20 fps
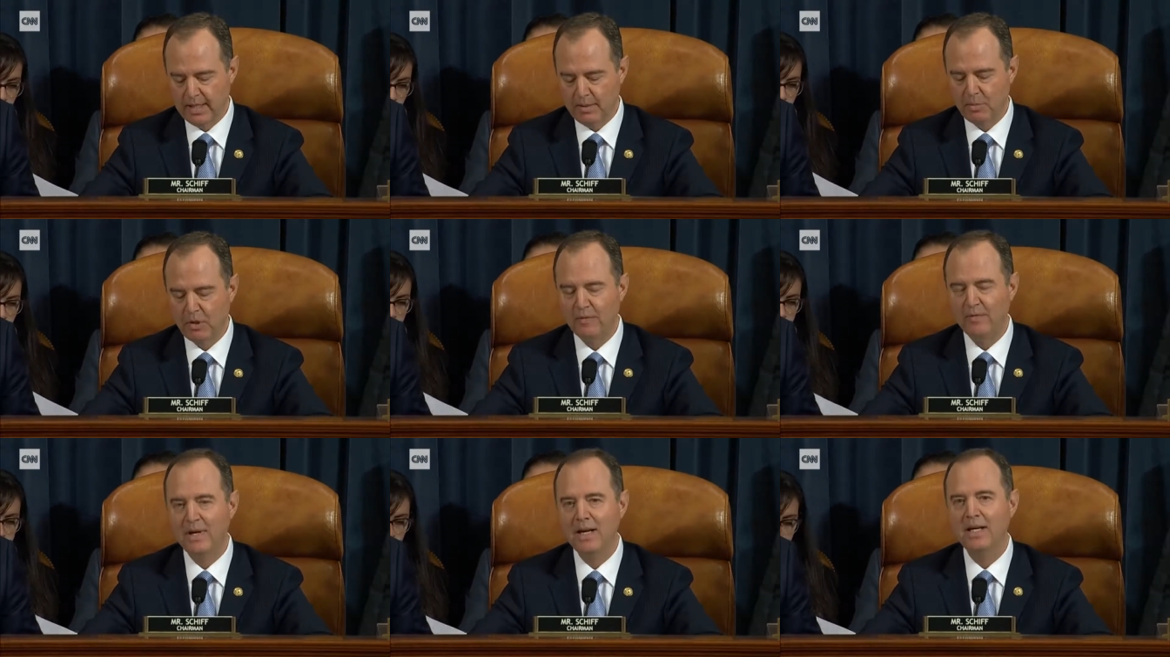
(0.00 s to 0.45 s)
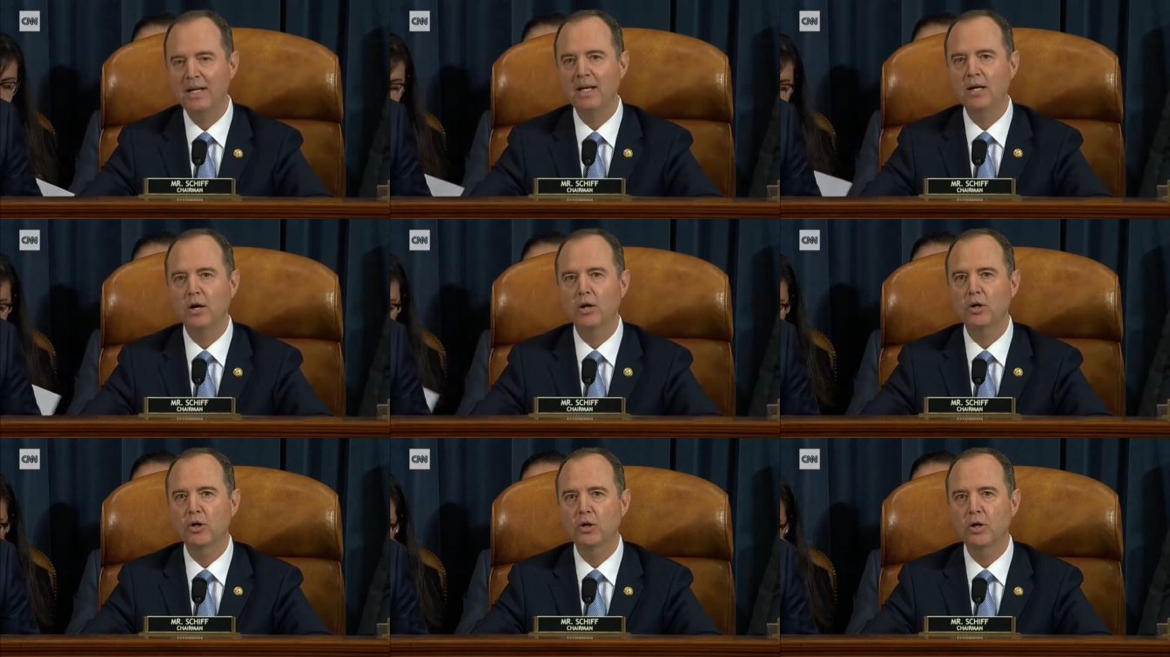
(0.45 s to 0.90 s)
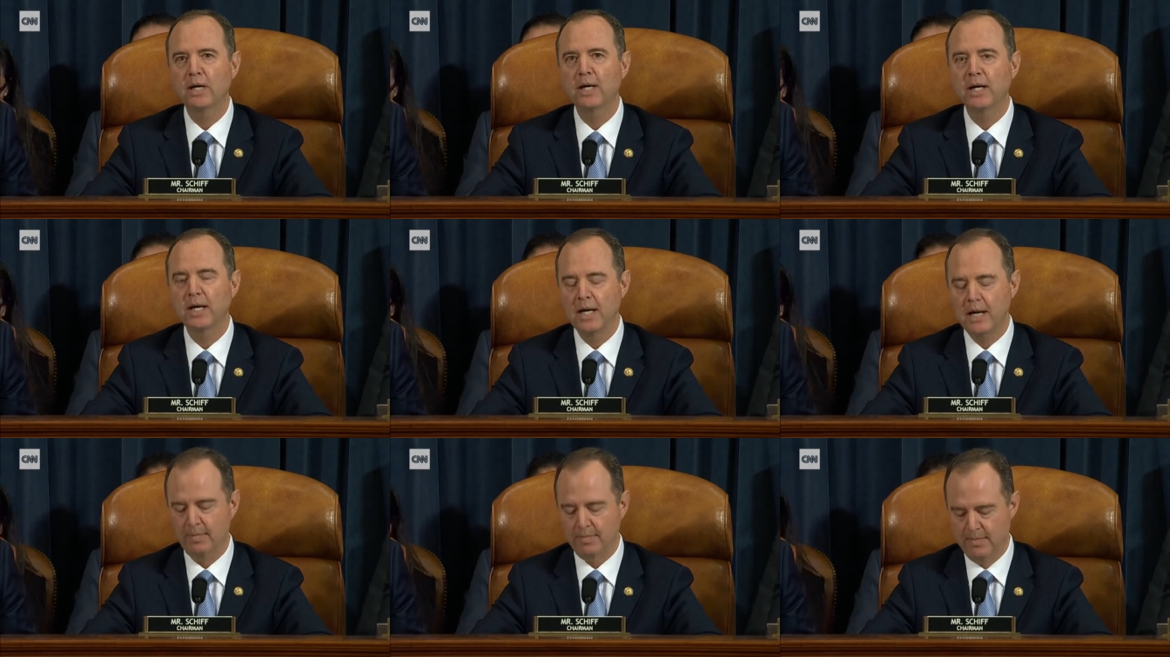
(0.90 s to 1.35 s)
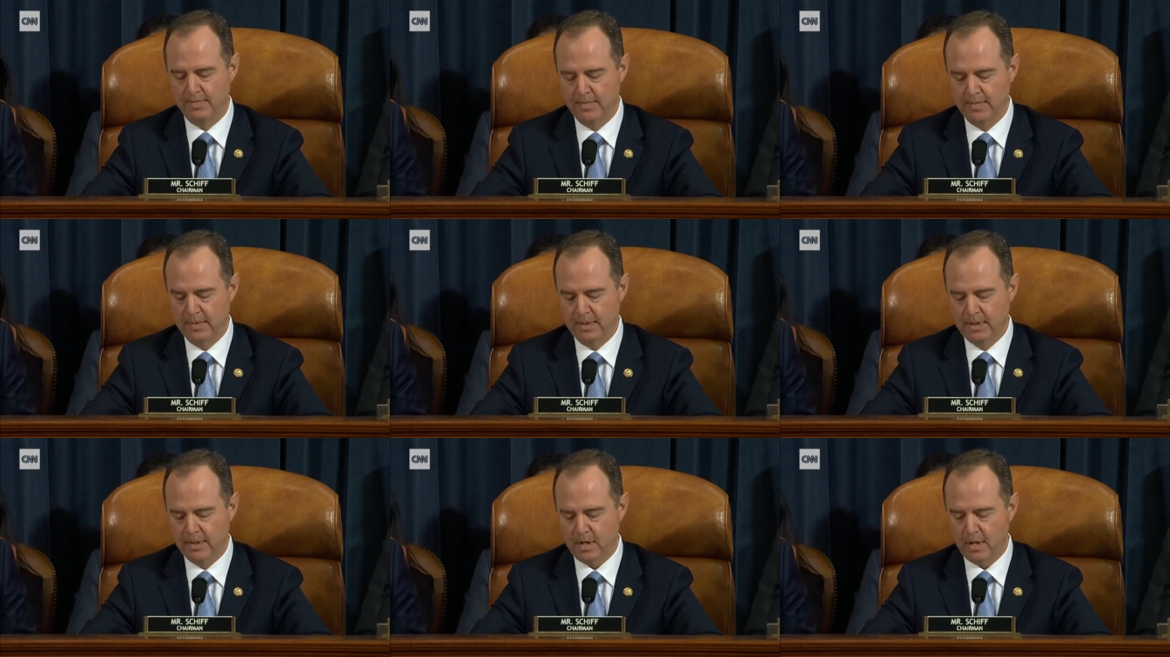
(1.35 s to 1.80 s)
and Mulvaney are cooking up
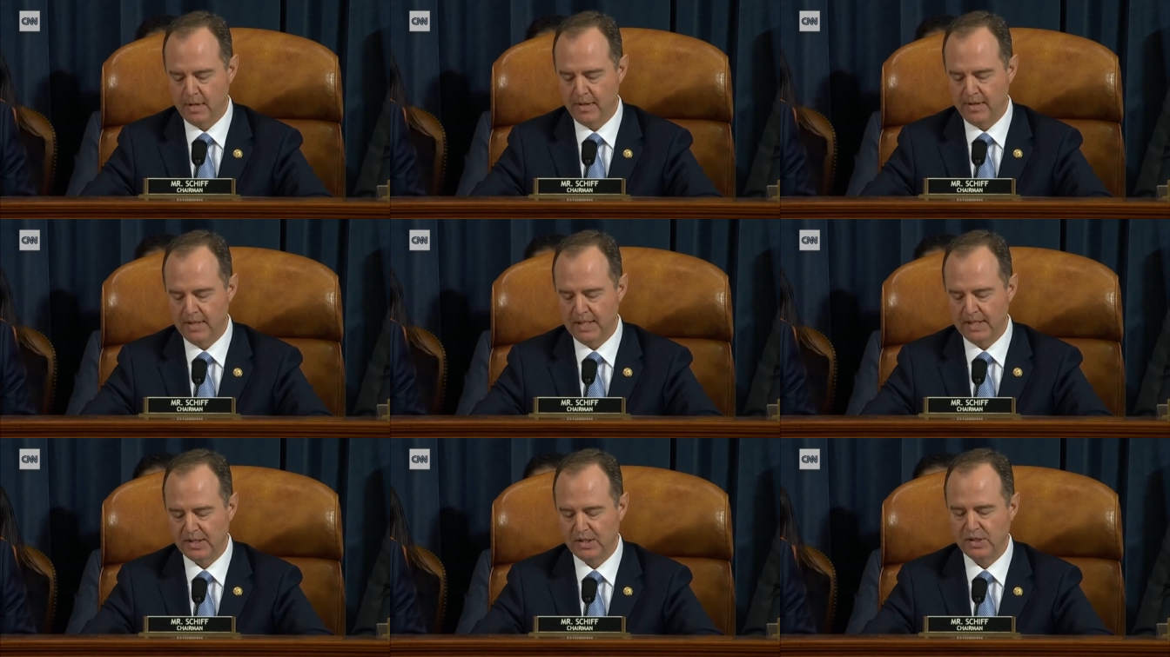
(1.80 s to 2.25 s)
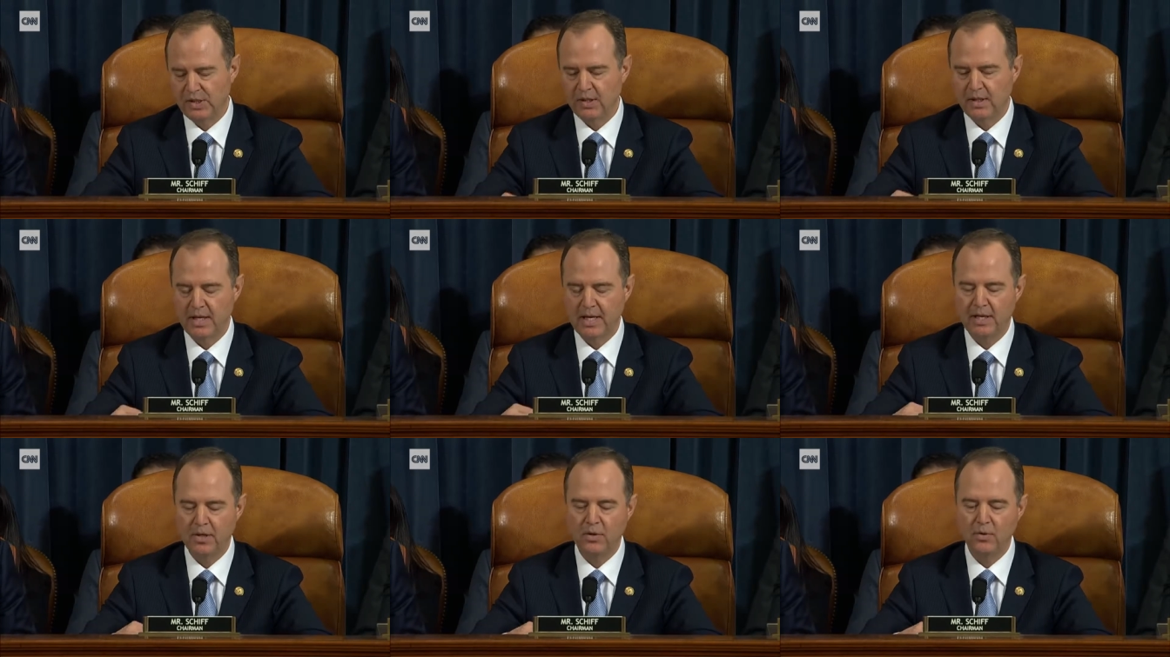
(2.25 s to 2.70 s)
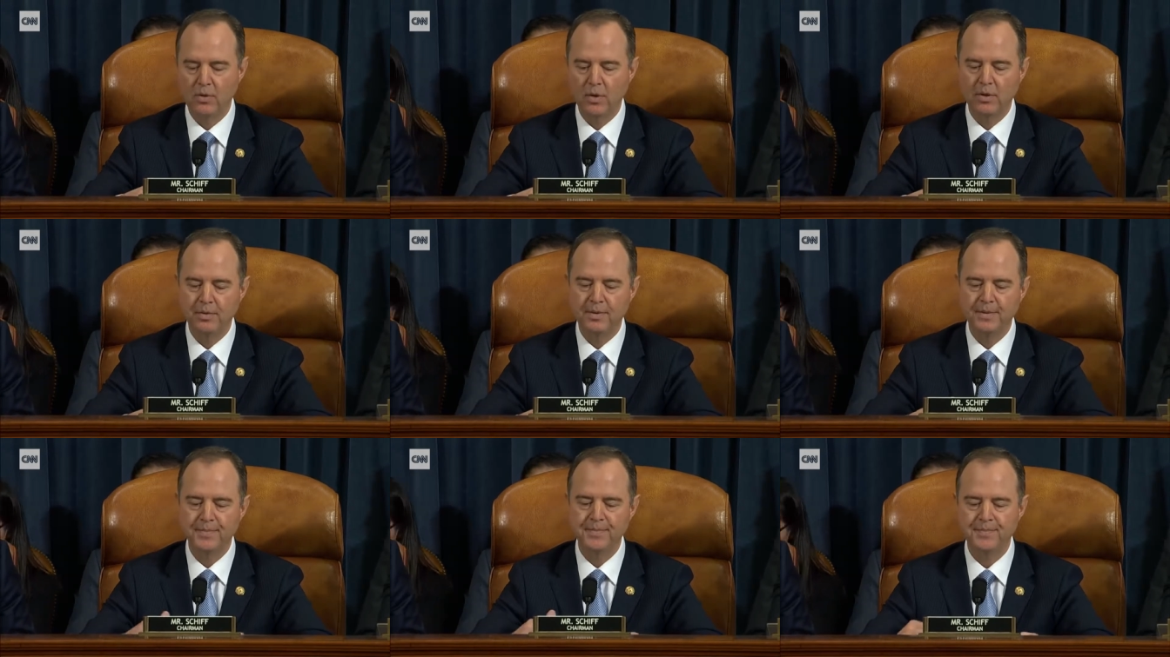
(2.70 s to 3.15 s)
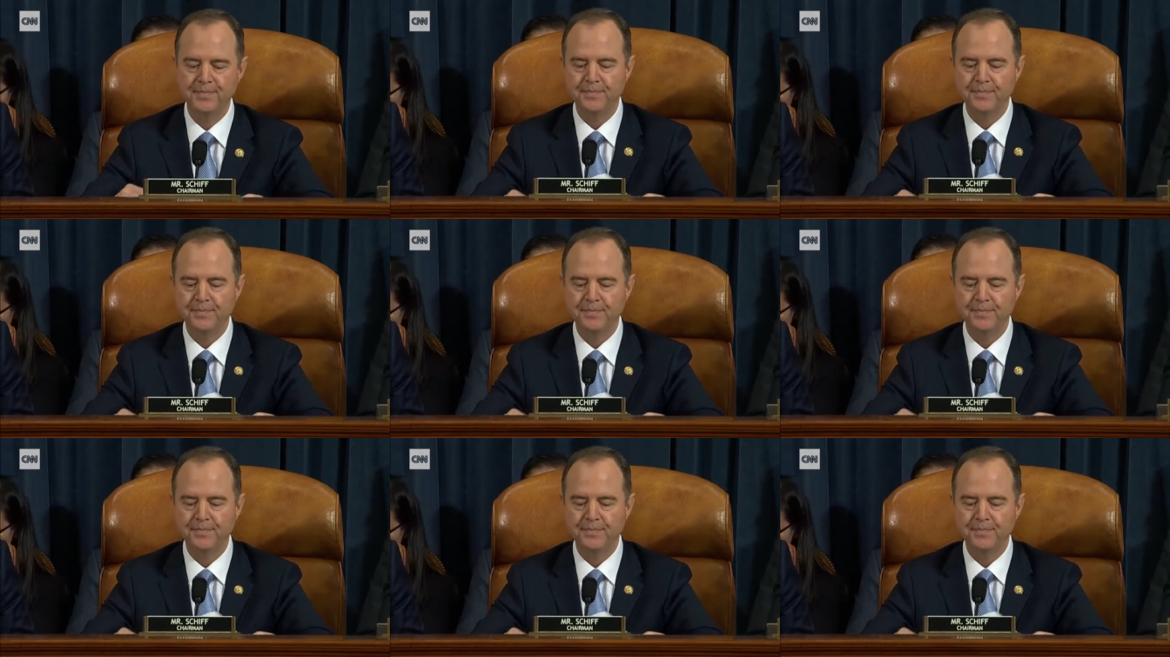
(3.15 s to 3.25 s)
on this, end quote.